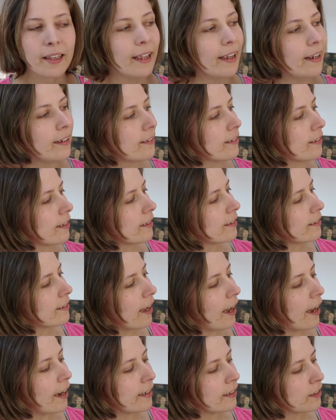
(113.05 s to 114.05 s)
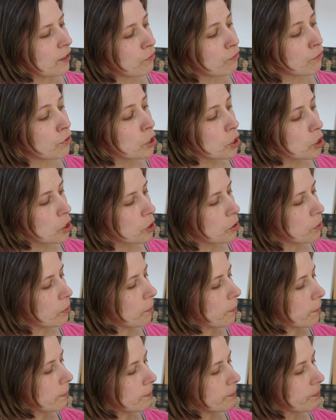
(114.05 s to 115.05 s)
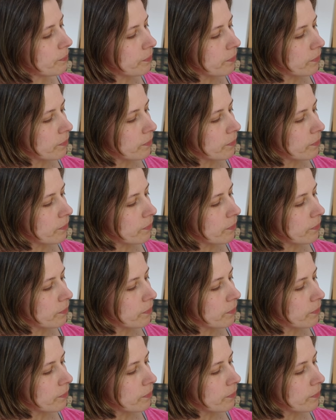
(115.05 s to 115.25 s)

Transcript: It's a tiny room.